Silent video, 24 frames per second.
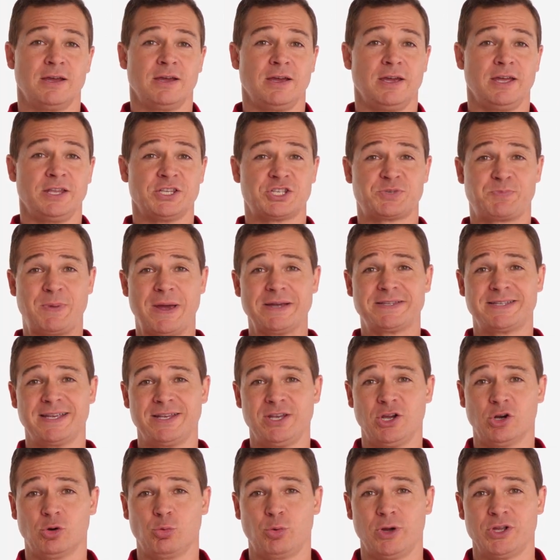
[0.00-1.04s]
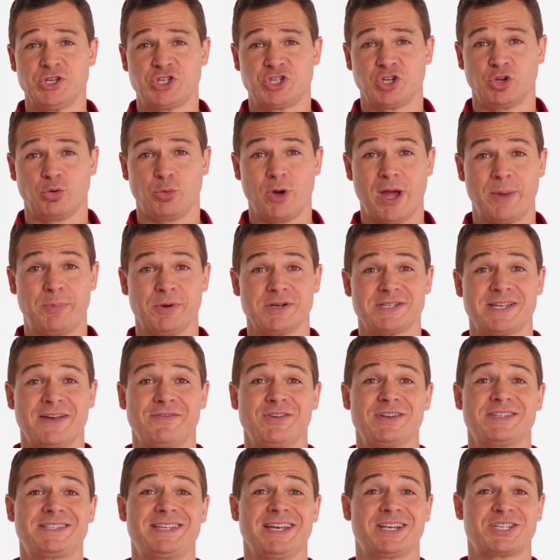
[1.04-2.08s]
Inspecting your windshield wipers
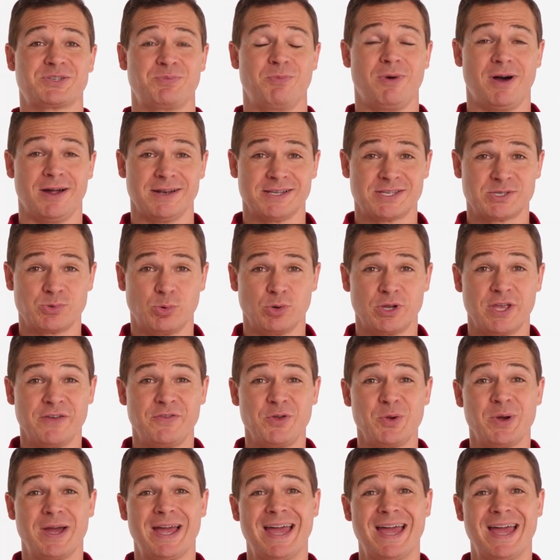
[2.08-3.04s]
every 6 months will give you a